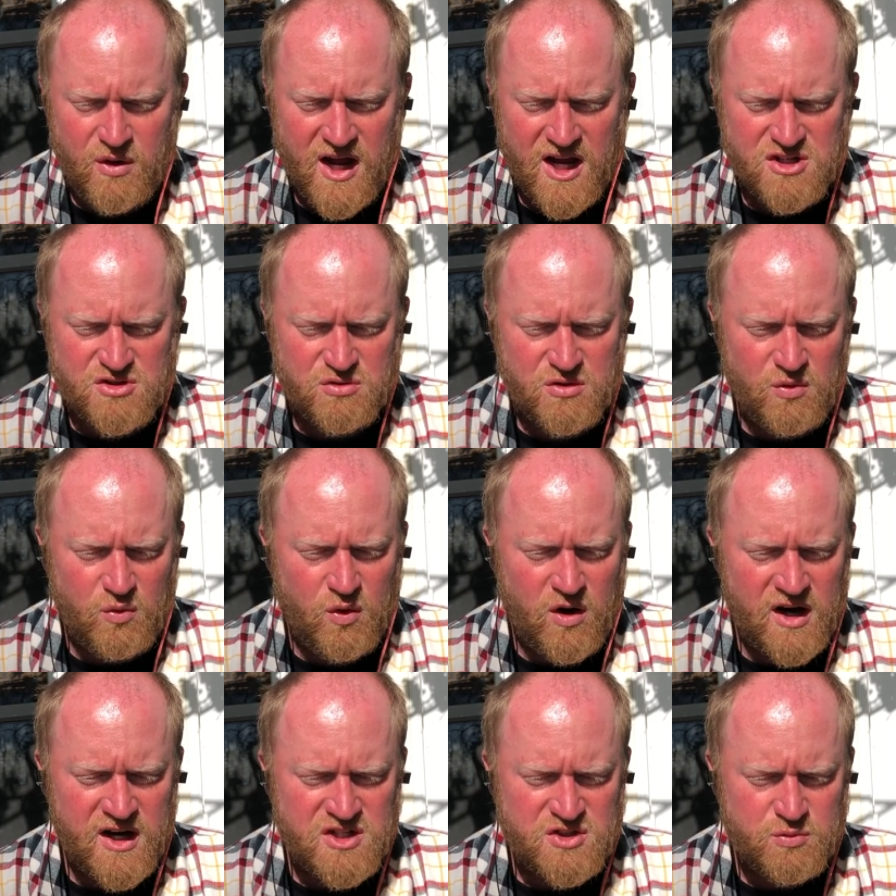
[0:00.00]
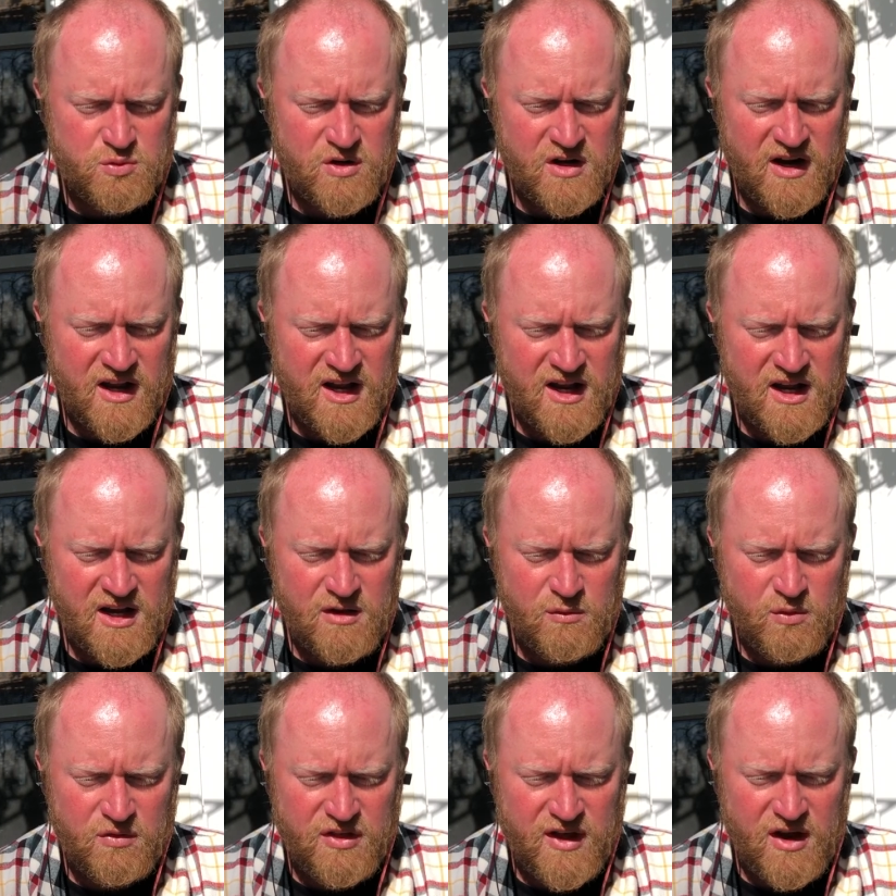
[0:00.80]
excellent wines were at
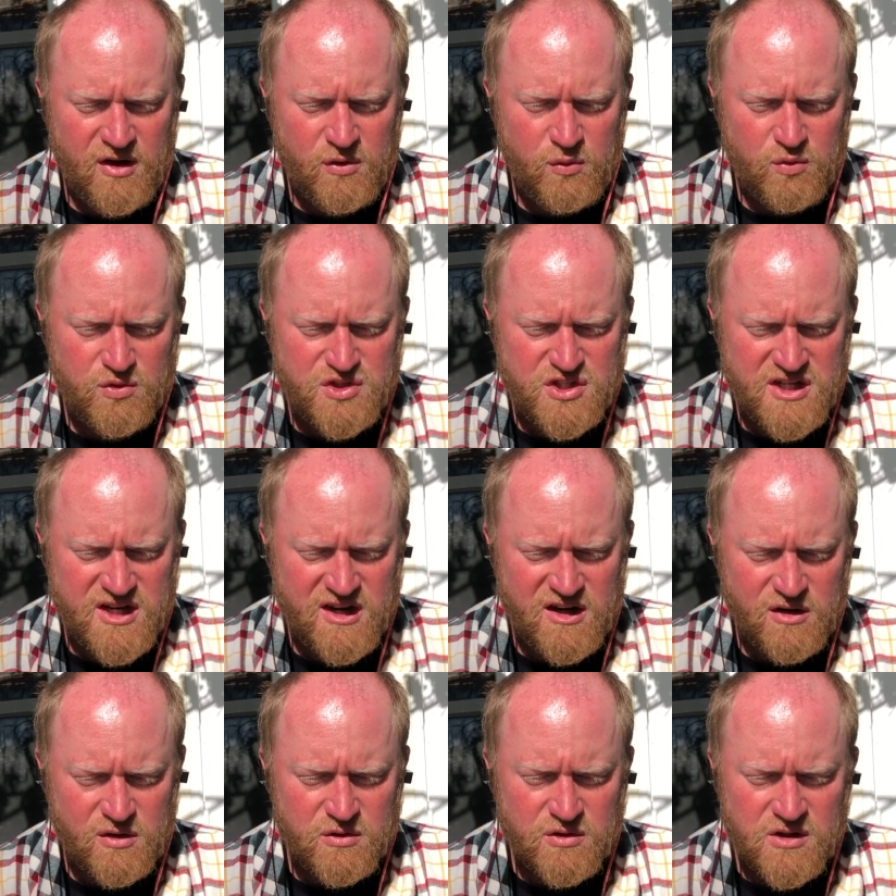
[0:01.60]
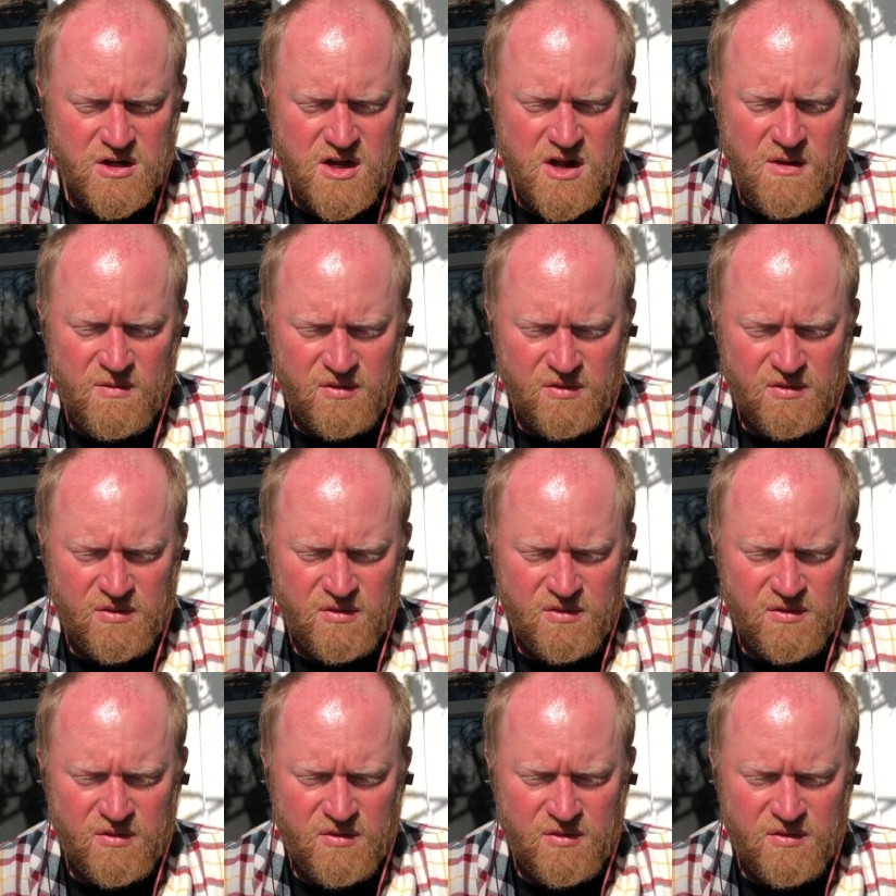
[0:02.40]
hand, and without a sound,